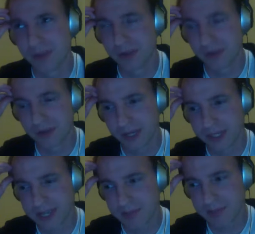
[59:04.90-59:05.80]
like
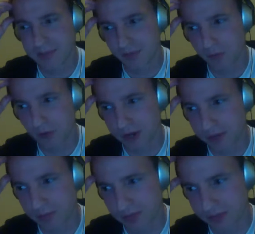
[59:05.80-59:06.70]
taping beforehand.
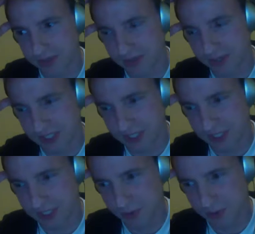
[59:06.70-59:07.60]
But the 6
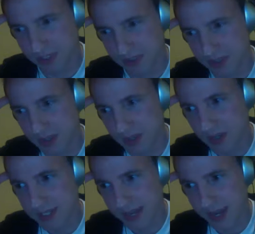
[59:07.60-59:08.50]
women
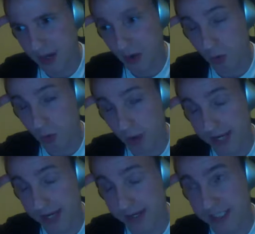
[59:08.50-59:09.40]
tag, who I
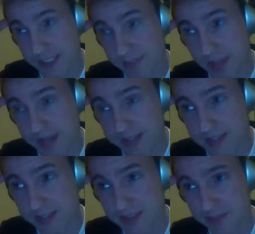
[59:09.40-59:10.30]
expect
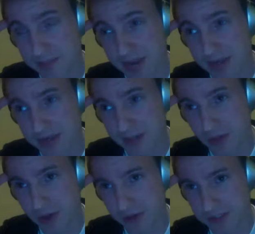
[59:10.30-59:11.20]
Mandy
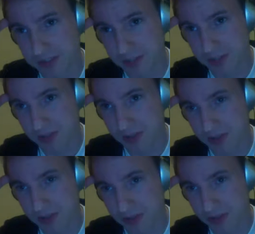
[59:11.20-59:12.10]
Rose to be the
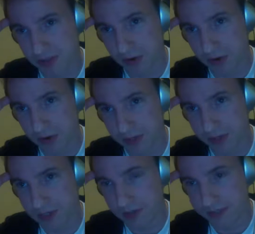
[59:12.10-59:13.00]
third on the
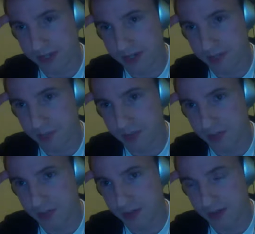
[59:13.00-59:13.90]
heel side, but
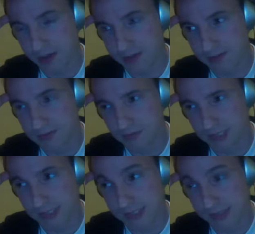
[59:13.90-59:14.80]

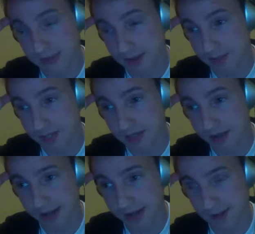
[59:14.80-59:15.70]
that's
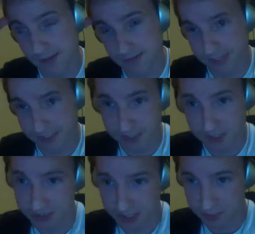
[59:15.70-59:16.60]

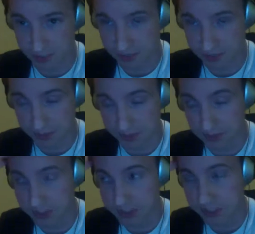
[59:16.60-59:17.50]
just pure
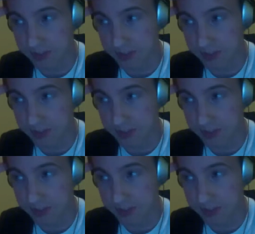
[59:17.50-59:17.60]
speculation.